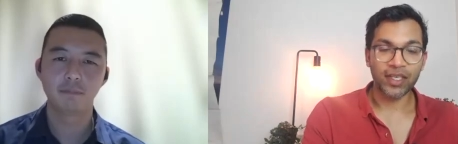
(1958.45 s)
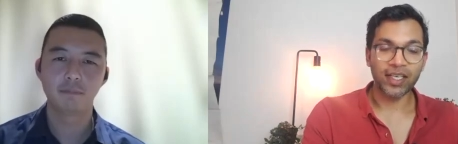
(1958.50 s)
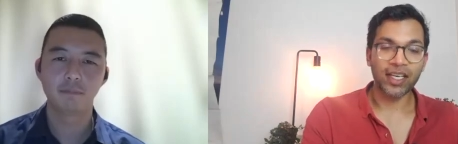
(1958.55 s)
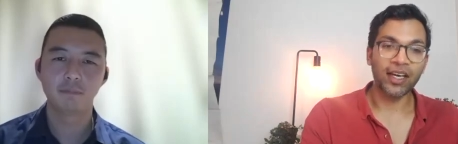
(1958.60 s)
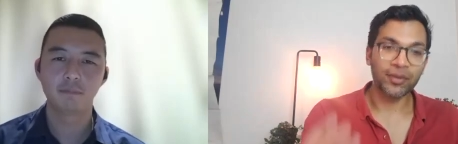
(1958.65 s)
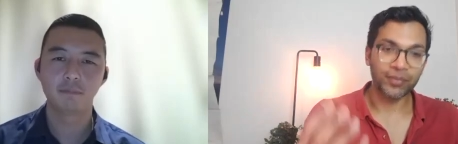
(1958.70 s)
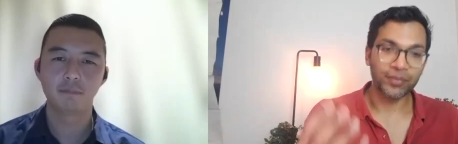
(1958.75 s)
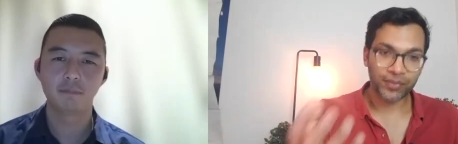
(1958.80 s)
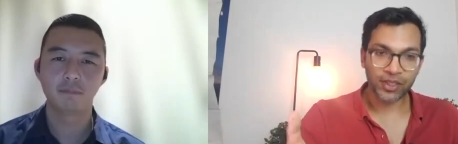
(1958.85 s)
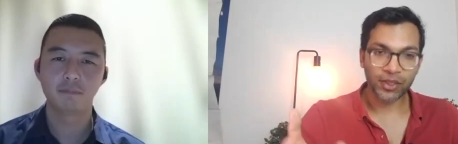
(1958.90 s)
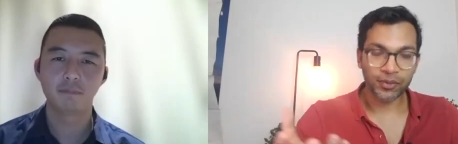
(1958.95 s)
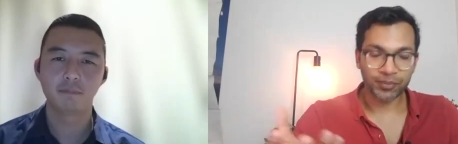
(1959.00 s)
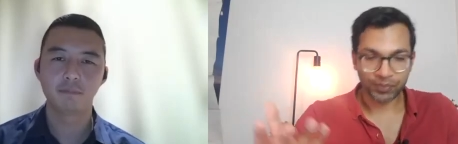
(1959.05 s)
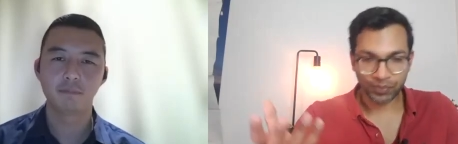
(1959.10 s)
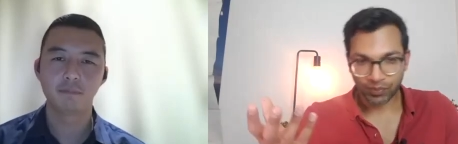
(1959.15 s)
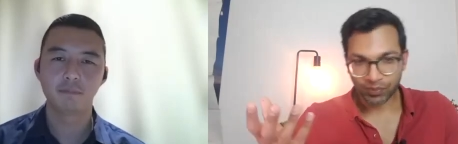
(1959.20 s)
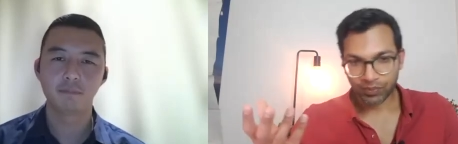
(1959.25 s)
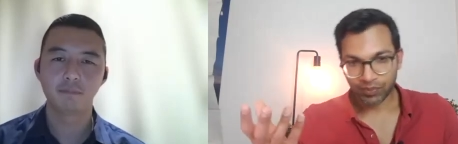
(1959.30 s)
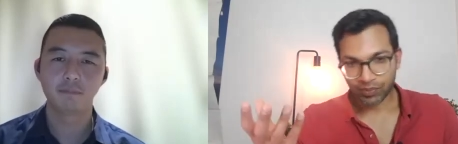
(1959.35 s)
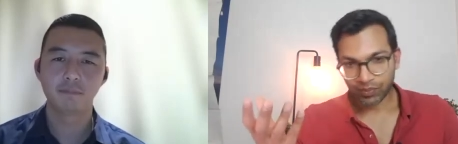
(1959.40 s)
Speaker 1: Now, so
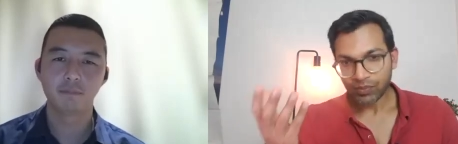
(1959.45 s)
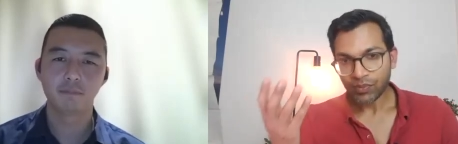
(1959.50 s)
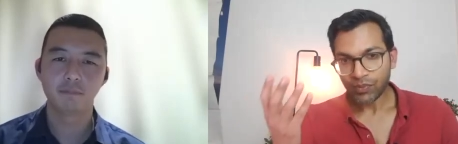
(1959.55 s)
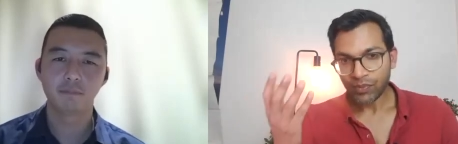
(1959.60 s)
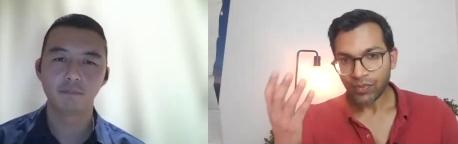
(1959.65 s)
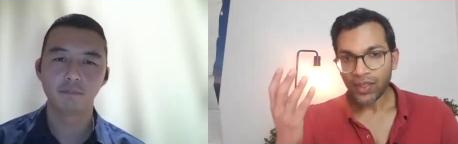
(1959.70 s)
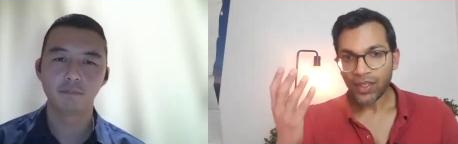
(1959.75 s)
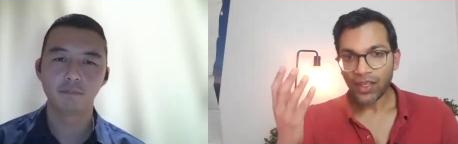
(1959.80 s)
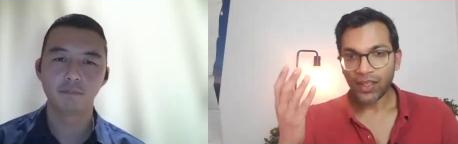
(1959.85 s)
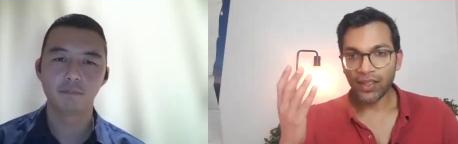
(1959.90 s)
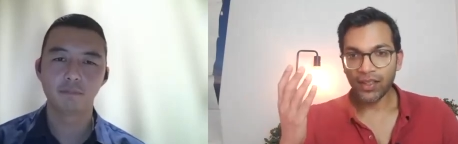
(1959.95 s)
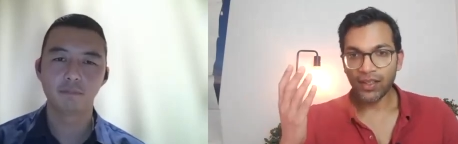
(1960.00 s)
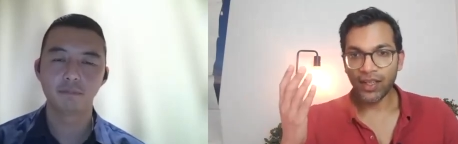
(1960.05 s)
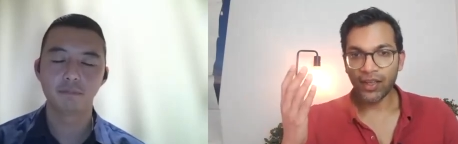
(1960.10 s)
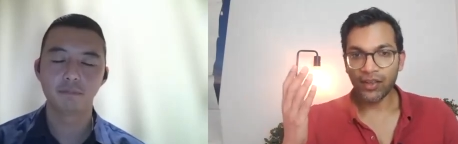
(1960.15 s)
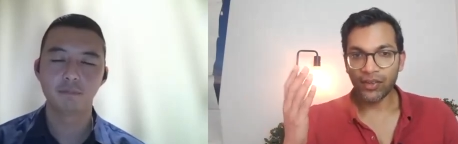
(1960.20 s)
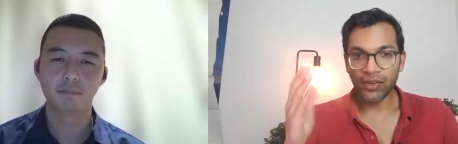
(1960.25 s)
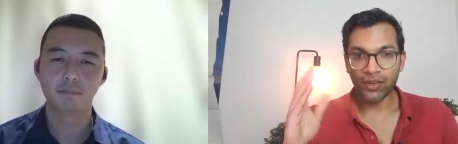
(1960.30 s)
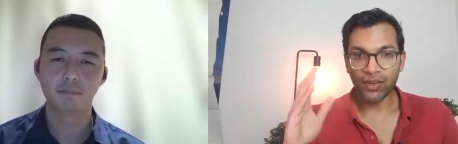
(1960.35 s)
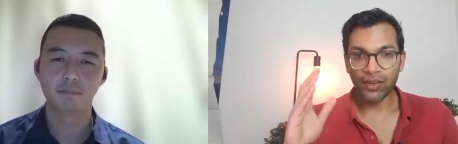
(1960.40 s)

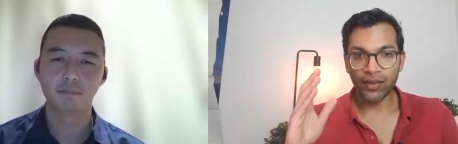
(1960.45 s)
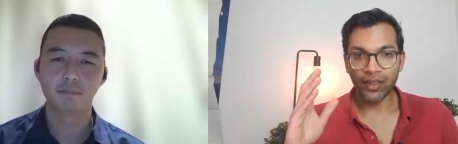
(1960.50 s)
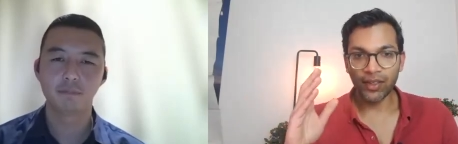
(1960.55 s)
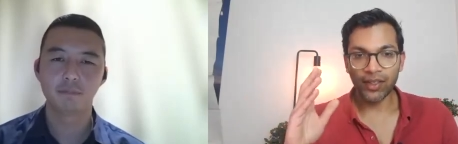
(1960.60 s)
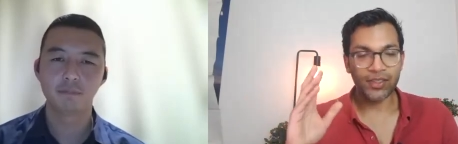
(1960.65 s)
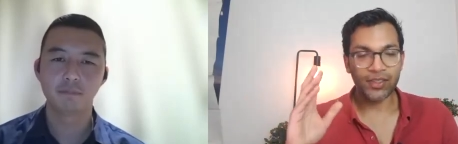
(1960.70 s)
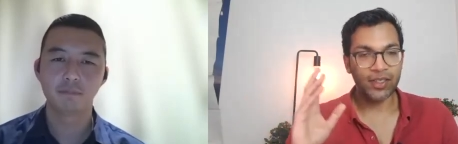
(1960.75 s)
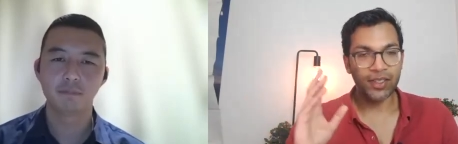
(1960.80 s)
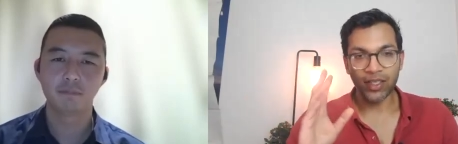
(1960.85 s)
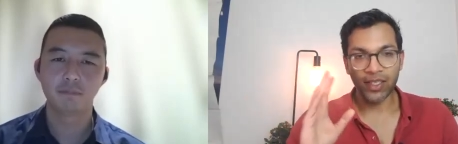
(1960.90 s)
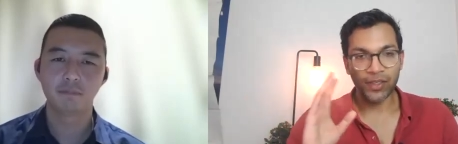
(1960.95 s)
now it,